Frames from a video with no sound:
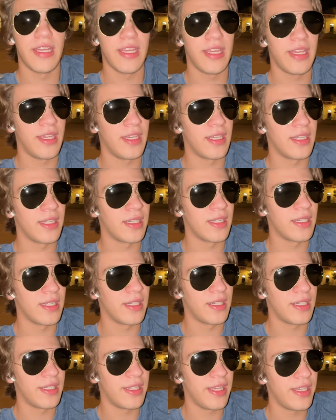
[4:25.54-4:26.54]
And
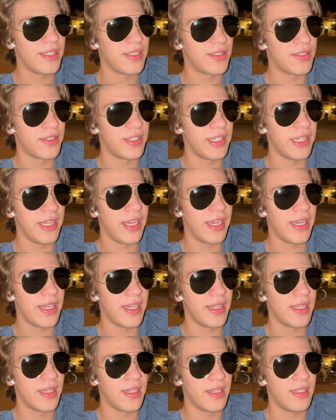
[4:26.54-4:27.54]
yesterday I
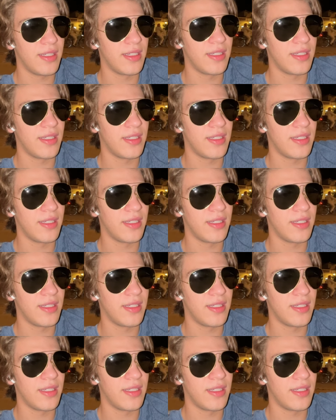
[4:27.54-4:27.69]
had